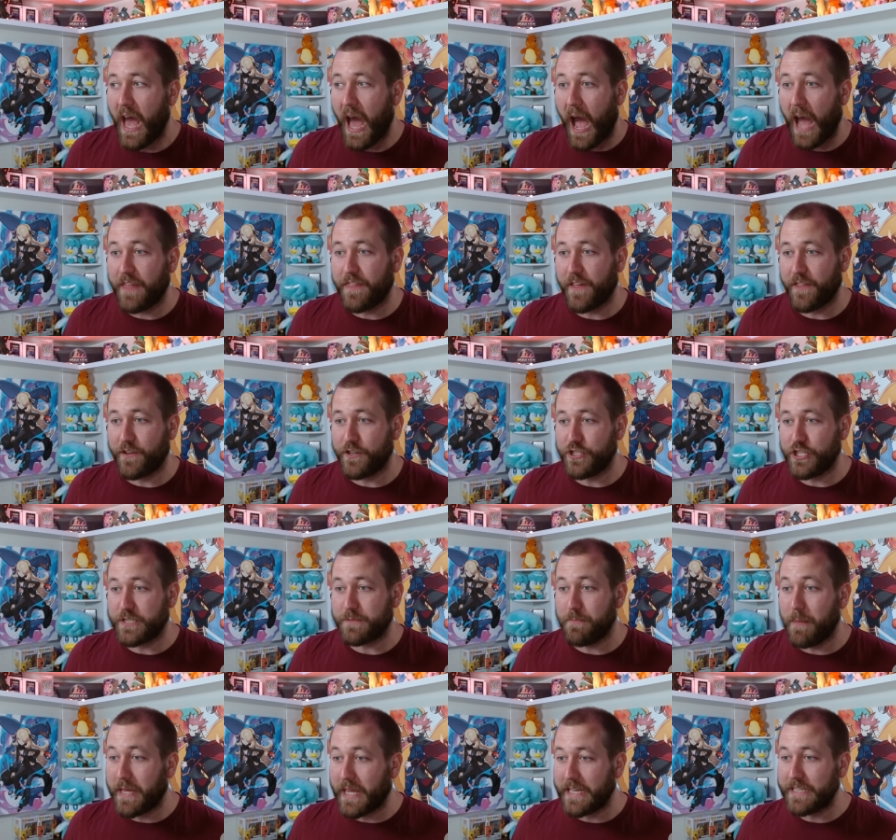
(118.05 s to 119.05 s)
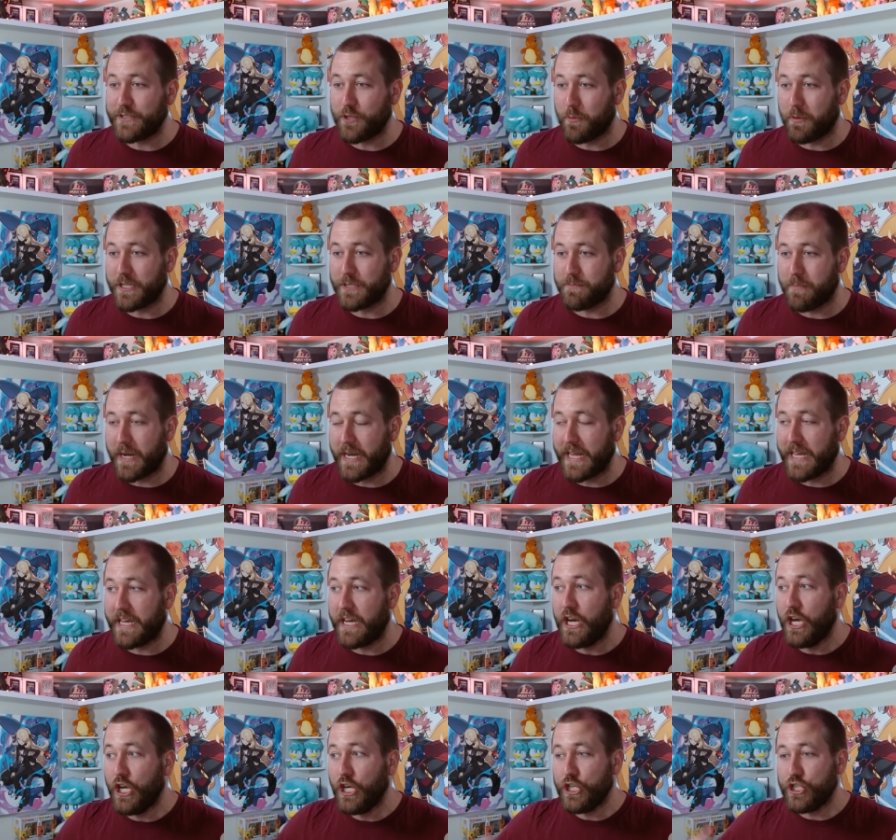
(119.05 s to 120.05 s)
I think they're just making so much money,
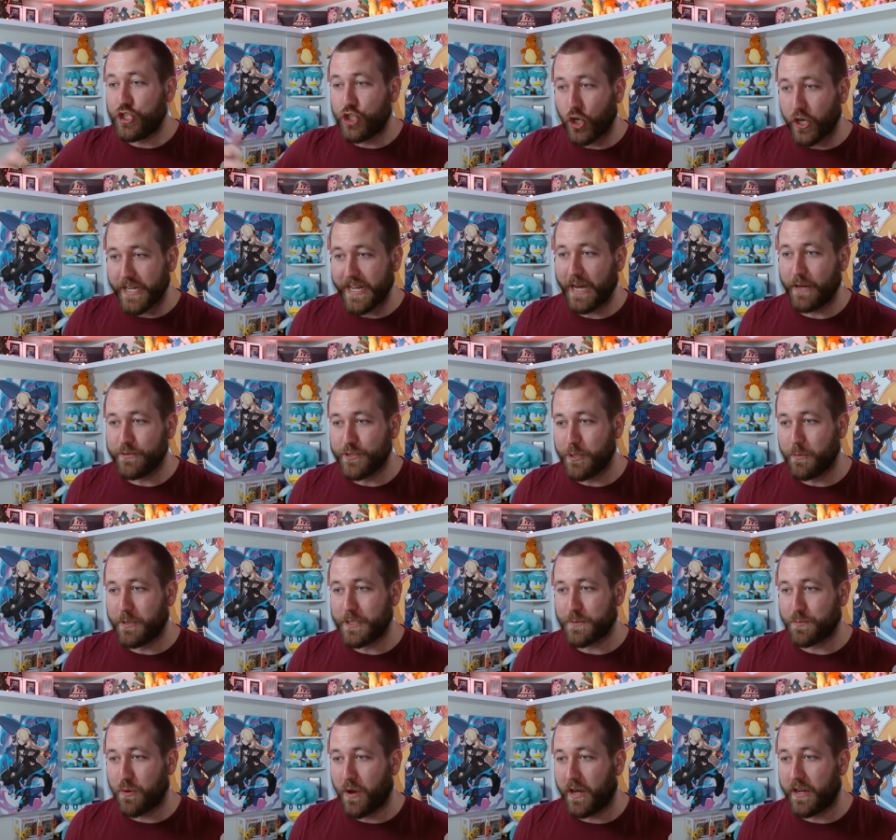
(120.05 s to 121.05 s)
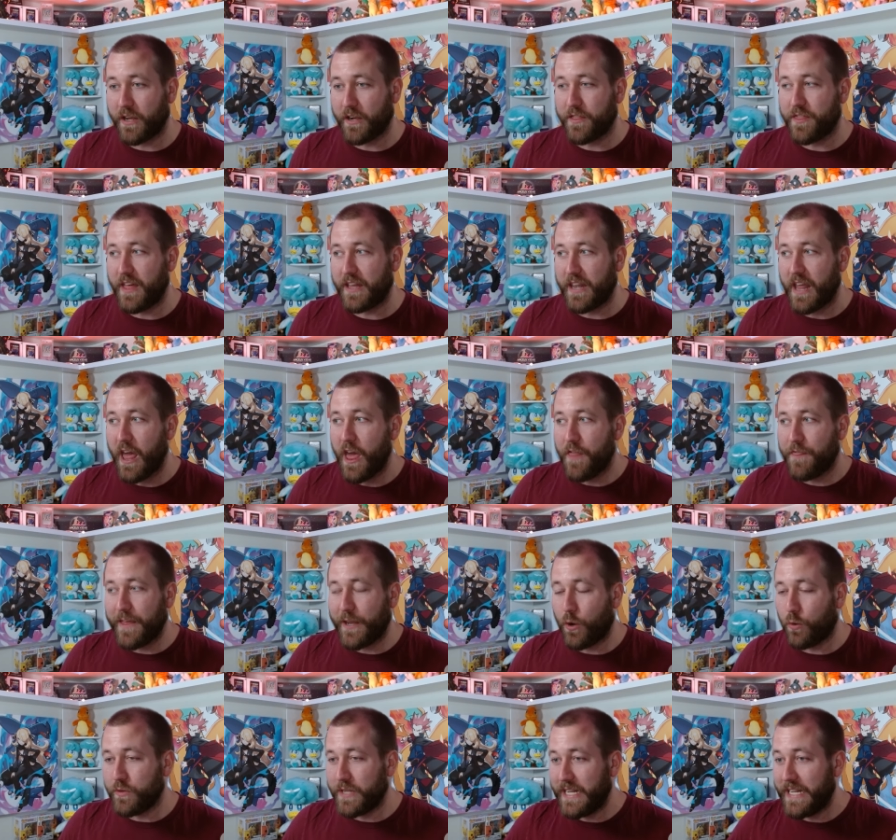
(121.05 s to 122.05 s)
churning out so much product that they
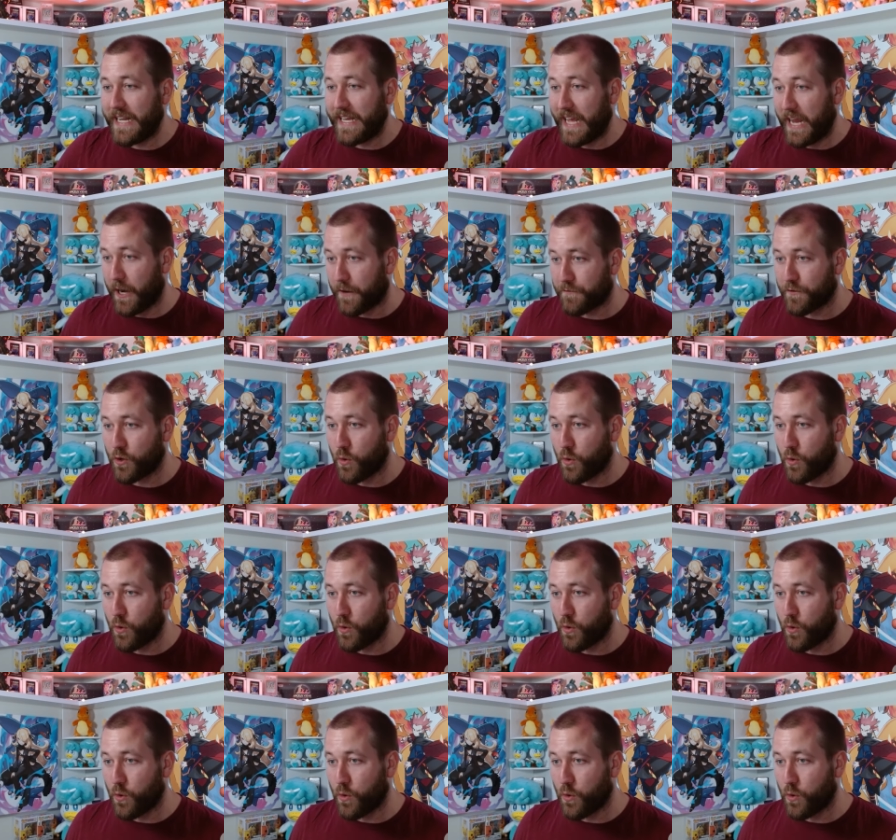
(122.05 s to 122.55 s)
don't need to care for